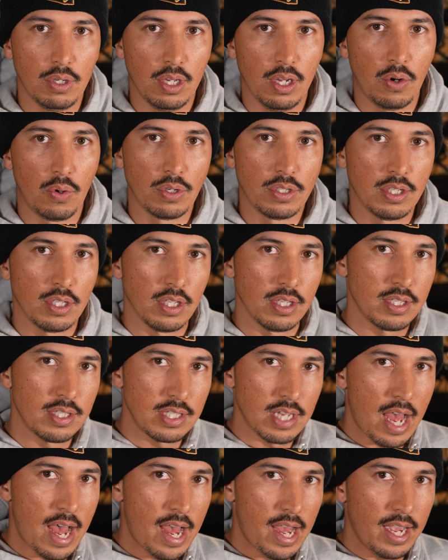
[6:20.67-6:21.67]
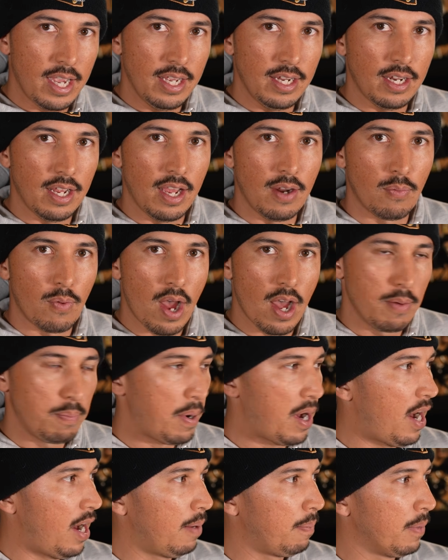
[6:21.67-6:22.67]
or to the side and rod
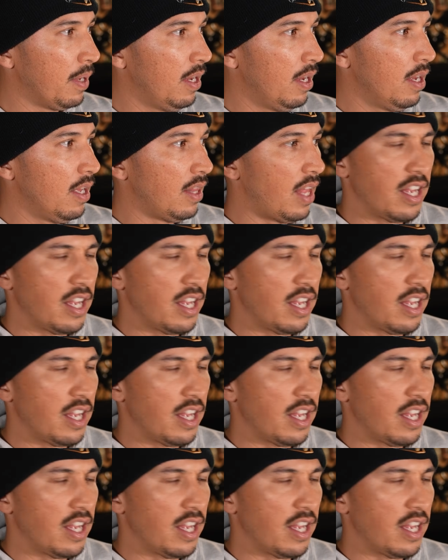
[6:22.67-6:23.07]
pop,